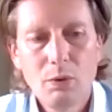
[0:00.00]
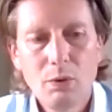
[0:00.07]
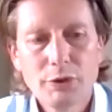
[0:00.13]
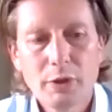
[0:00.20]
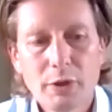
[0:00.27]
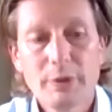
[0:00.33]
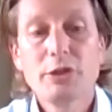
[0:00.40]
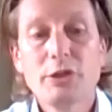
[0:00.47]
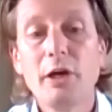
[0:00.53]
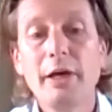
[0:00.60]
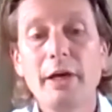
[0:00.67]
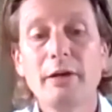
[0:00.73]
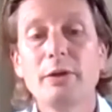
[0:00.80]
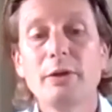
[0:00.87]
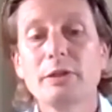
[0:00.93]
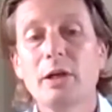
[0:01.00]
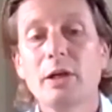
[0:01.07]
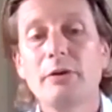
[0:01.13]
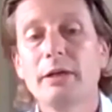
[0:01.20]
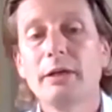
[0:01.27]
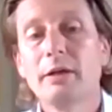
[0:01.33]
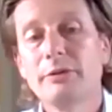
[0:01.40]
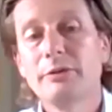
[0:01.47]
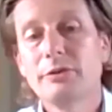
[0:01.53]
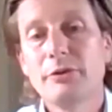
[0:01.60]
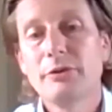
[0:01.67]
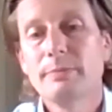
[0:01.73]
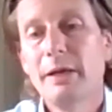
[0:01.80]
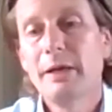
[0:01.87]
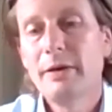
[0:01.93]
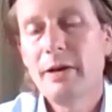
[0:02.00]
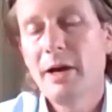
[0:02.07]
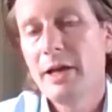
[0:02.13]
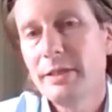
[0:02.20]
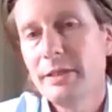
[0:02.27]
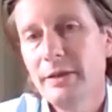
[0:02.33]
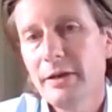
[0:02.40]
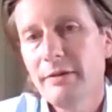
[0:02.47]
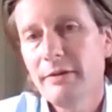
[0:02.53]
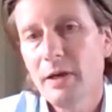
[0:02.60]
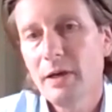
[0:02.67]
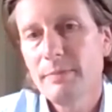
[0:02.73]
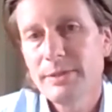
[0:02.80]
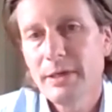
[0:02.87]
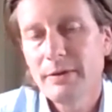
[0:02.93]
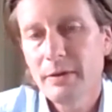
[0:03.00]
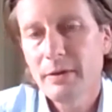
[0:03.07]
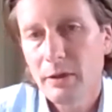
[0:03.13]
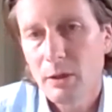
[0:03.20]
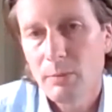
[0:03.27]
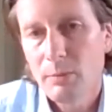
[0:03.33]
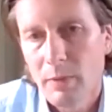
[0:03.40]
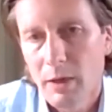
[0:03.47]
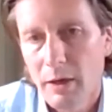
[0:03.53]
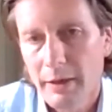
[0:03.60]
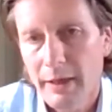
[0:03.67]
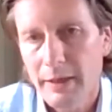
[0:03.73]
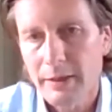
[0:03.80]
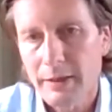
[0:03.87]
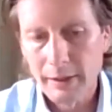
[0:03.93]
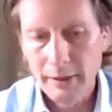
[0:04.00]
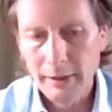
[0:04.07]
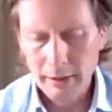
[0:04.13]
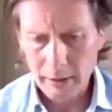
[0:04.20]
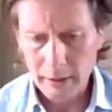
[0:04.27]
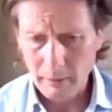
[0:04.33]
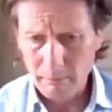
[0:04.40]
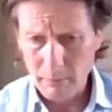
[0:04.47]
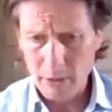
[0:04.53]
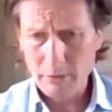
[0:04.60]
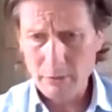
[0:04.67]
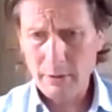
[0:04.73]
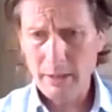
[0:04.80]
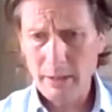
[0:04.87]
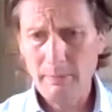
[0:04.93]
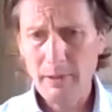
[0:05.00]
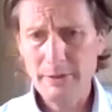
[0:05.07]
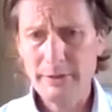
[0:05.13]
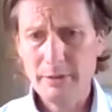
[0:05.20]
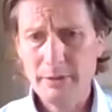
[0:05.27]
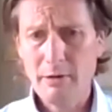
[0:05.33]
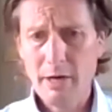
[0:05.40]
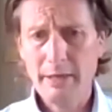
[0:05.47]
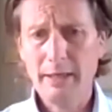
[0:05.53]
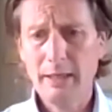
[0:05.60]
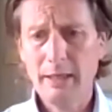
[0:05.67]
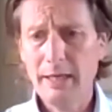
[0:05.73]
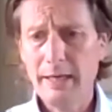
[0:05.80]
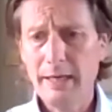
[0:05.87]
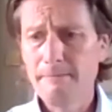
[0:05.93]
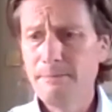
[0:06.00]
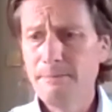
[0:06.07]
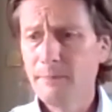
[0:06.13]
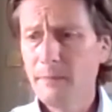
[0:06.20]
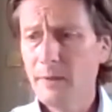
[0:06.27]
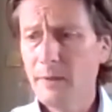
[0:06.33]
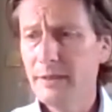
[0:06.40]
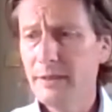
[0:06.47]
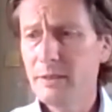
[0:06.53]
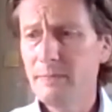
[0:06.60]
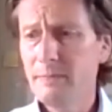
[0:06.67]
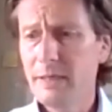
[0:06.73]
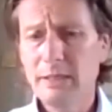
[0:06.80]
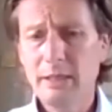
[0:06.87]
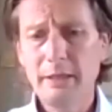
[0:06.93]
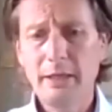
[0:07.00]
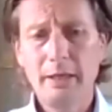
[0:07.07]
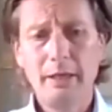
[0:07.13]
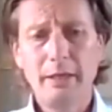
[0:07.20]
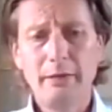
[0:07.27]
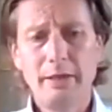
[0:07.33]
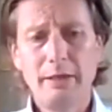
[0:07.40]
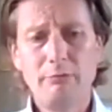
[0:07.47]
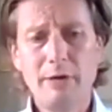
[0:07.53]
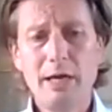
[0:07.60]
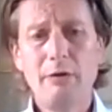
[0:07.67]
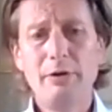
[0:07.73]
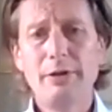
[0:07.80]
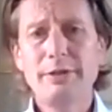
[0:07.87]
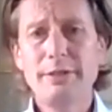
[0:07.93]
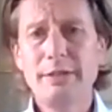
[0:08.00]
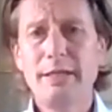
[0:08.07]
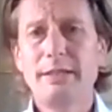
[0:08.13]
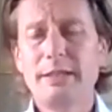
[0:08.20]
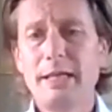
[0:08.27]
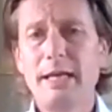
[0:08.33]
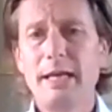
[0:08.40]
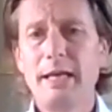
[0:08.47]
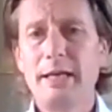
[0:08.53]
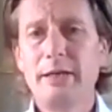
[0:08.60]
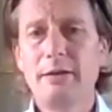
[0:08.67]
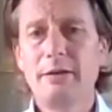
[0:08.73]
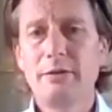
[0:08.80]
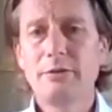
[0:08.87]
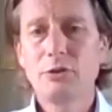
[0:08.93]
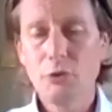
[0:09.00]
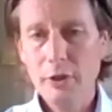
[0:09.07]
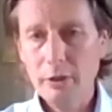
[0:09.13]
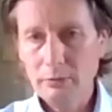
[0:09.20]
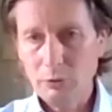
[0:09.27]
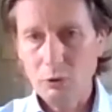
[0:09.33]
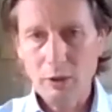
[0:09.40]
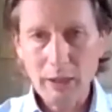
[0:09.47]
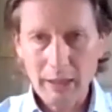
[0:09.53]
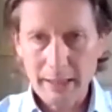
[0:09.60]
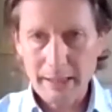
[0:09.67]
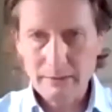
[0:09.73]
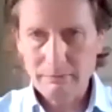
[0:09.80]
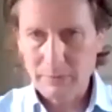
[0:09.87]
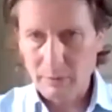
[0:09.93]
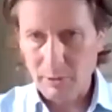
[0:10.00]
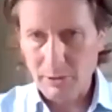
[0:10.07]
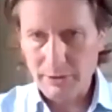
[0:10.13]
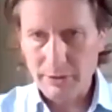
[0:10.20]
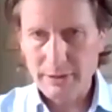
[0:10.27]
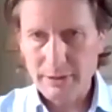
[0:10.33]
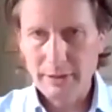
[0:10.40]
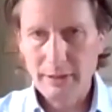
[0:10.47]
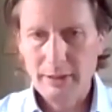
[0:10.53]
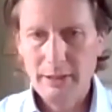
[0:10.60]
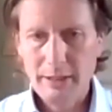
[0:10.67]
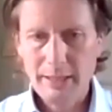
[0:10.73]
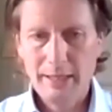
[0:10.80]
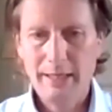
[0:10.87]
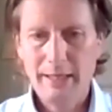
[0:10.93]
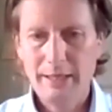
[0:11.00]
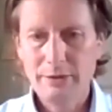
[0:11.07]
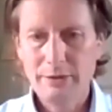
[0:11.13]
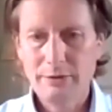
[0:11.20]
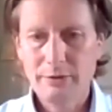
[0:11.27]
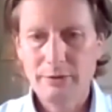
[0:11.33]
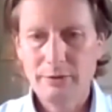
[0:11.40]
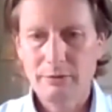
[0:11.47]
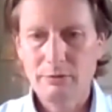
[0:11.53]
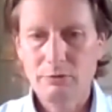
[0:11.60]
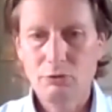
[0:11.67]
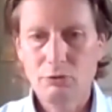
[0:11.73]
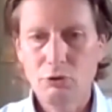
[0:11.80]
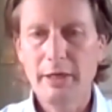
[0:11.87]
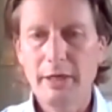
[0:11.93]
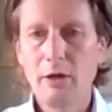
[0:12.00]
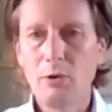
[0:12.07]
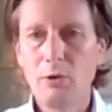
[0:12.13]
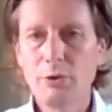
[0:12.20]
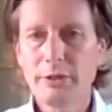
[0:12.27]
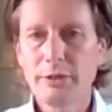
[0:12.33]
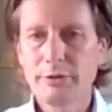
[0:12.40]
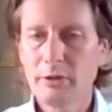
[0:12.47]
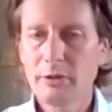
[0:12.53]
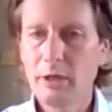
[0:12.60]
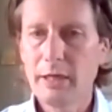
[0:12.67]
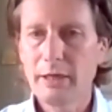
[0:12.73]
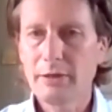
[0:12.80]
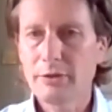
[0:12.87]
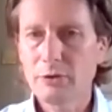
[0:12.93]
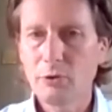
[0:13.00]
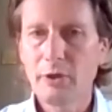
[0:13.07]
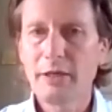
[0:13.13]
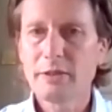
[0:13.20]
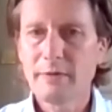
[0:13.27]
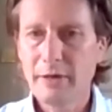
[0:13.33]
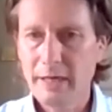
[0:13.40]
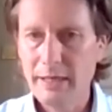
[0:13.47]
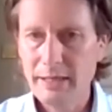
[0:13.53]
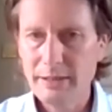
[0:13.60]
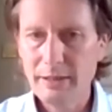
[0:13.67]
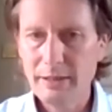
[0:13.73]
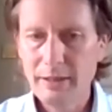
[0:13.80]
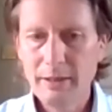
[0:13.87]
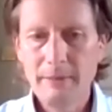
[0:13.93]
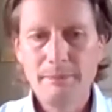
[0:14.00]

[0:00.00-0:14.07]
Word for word: So in China, which currently controls about 90–95% of the global market, most of their deposits are ionic clay. And this is basically the rare earth sits in soil or clay deposits. And so drilling holes into clay and soil is very easy.